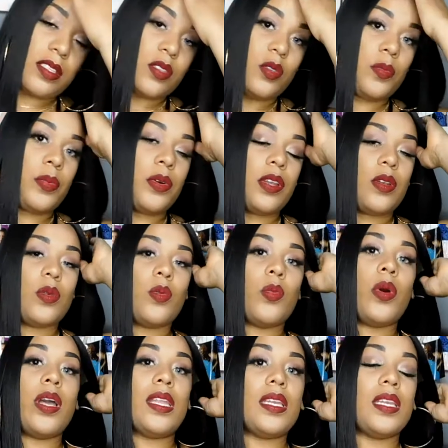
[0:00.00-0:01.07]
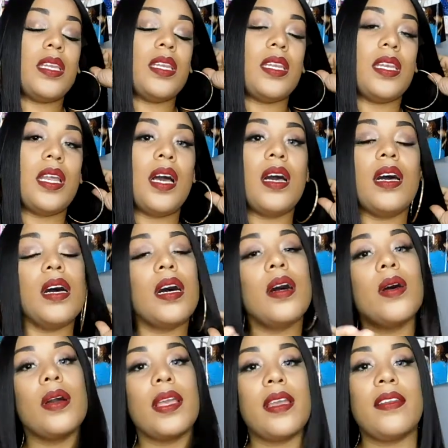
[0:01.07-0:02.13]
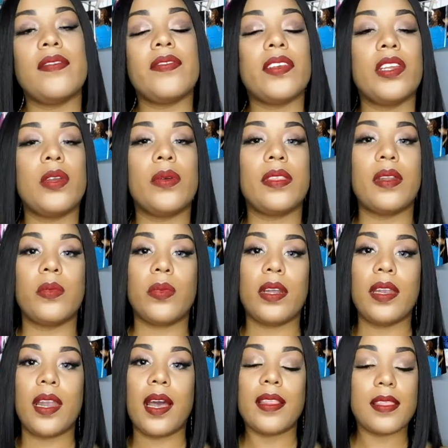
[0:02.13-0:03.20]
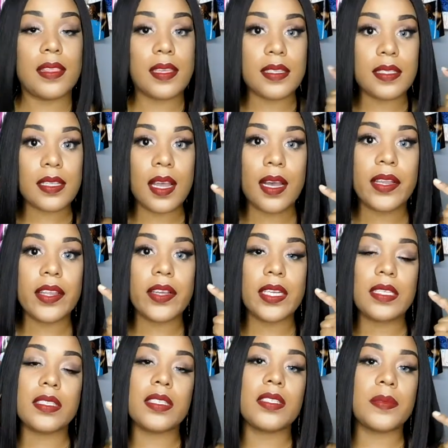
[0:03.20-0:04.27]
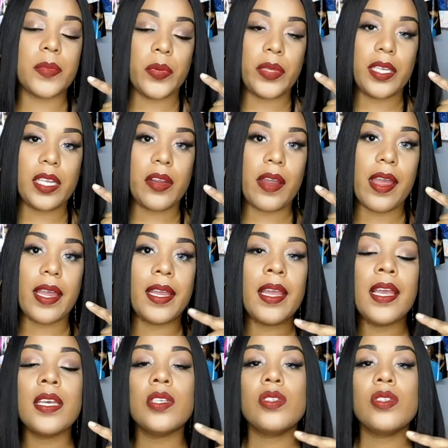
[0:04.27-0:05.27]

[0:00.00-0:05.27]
I meant to put one in for you and then one not. This color is the smoky gray.